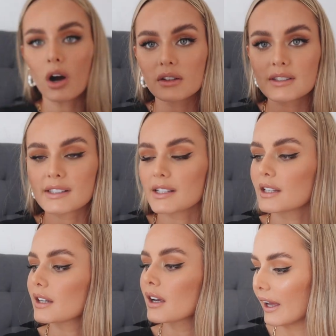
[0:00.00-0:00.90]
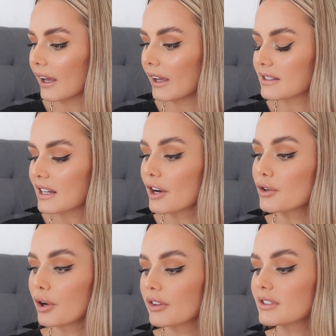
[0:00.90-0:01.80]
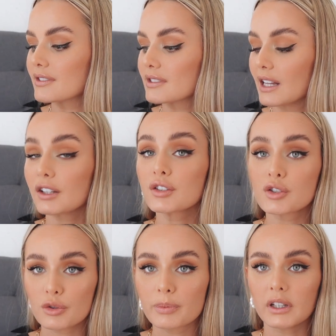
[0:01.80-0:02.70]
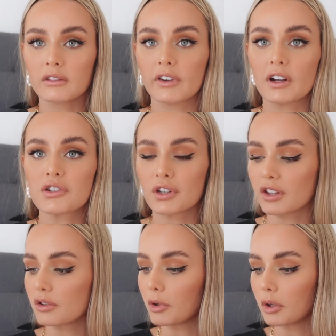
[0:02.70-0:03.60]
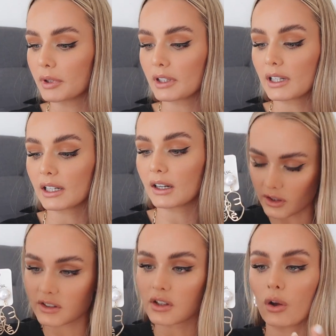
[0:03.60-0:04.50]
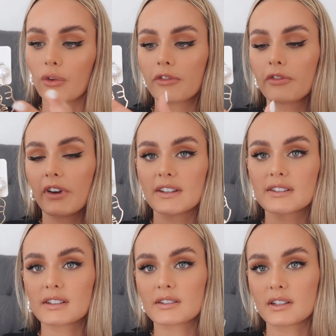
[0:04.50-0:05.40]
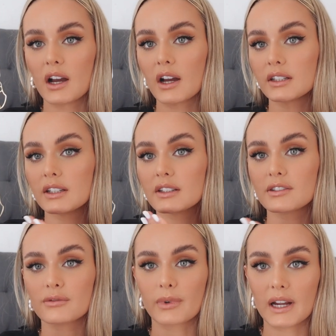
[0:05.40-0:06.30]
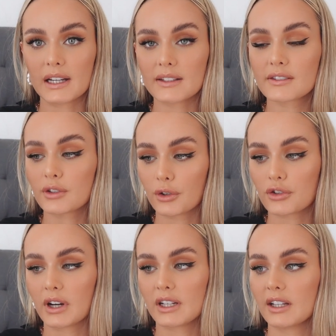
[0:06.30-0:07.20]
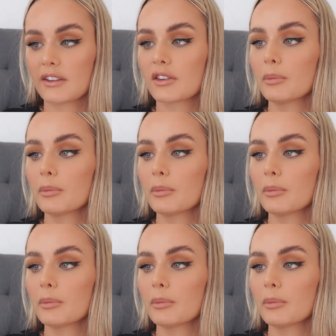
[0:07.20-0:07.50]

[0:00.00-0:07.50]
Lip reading: artsy, and I know this is like super in fashion at the moment. Like, this whole face design is really so trendy at